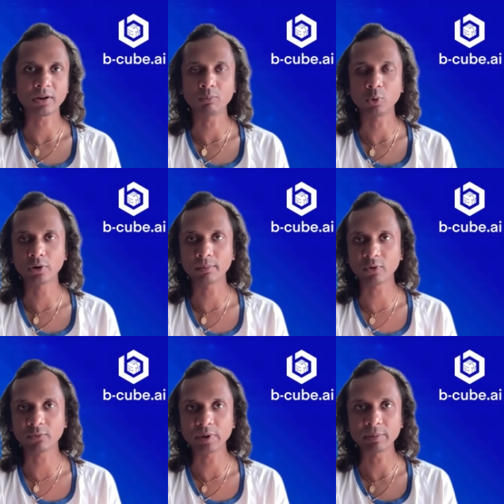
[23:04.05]
and more
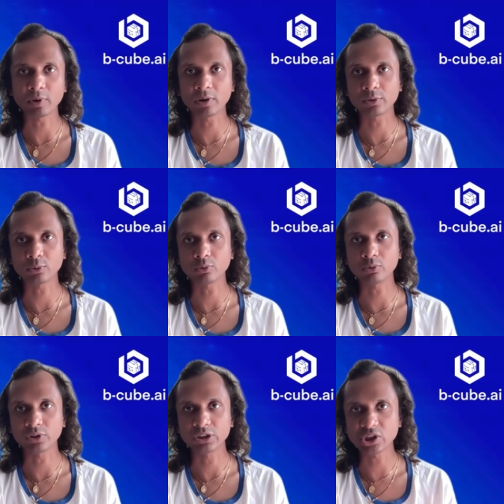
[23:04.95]
number of people
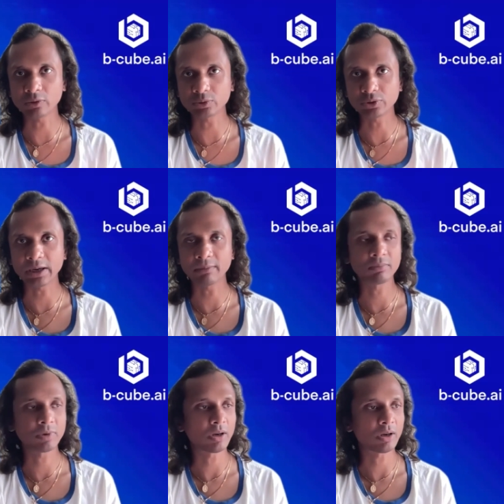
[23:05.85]
to reach out to them